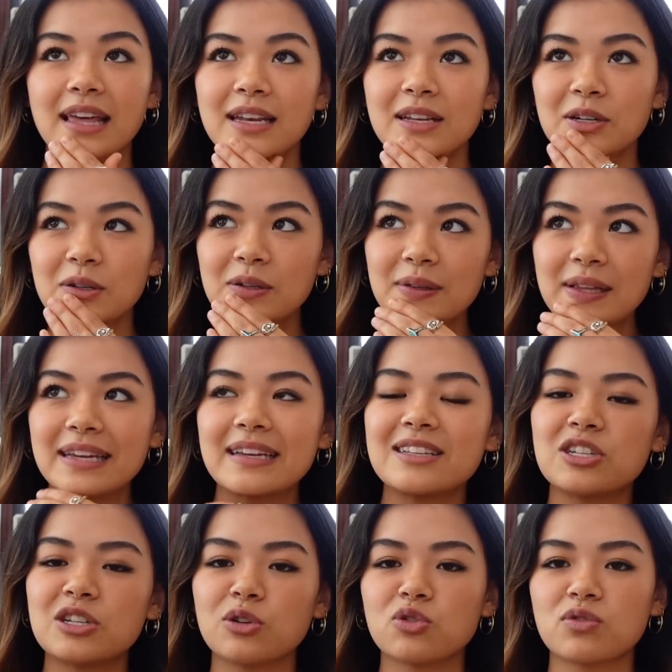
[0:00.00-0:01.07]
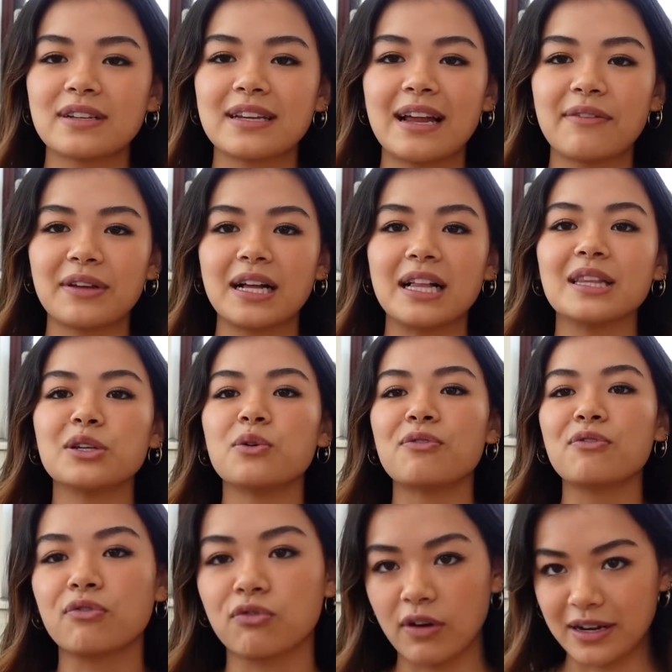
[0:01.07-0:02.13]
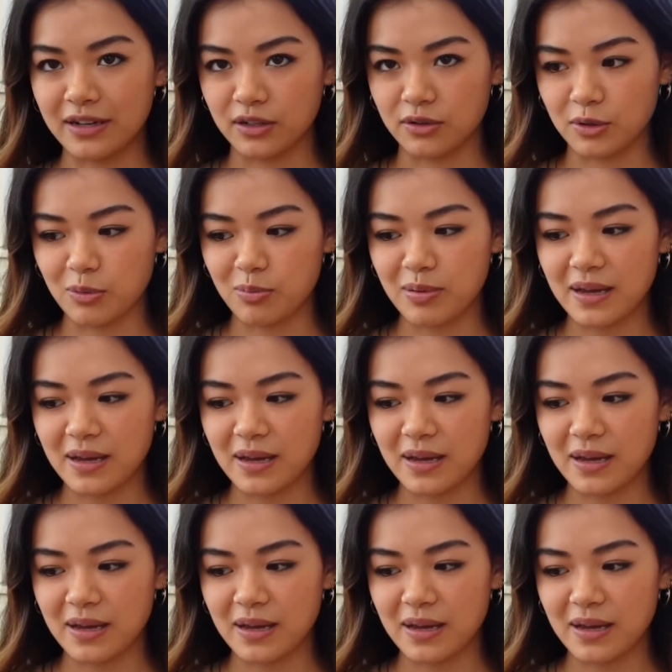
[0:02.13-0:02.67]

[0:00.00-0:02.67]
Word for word: then your like children can have like a little friend group.